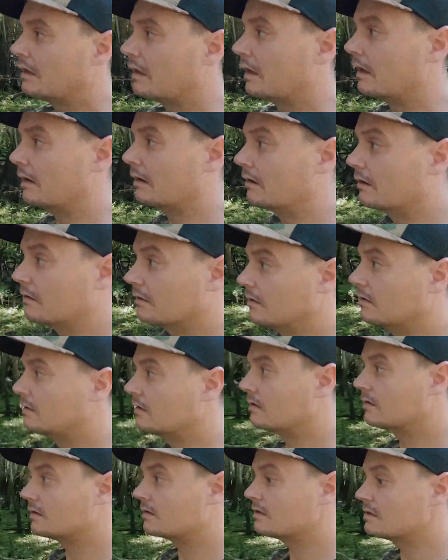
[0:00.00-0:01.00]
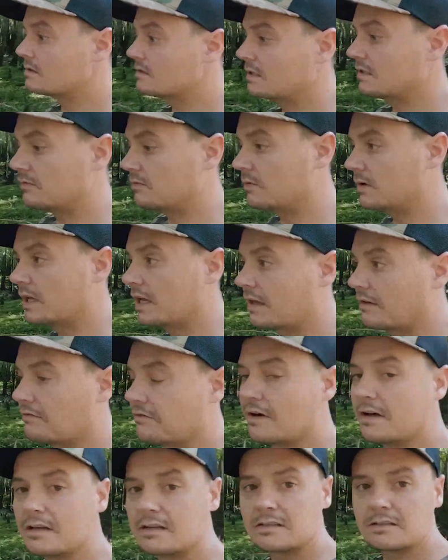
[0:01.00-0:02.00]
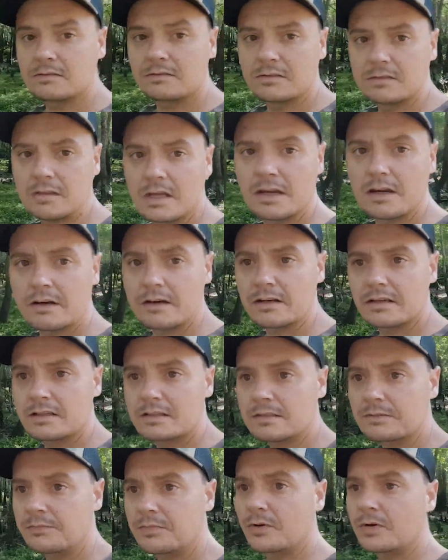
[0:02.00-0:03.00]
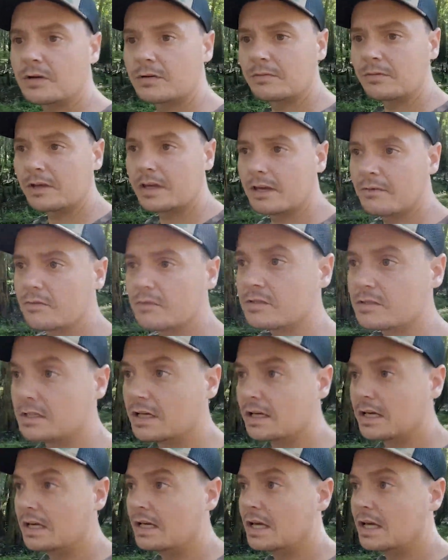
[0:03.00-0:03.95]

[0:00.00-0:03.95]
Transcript: and see if we can't find some areas to put up cameras.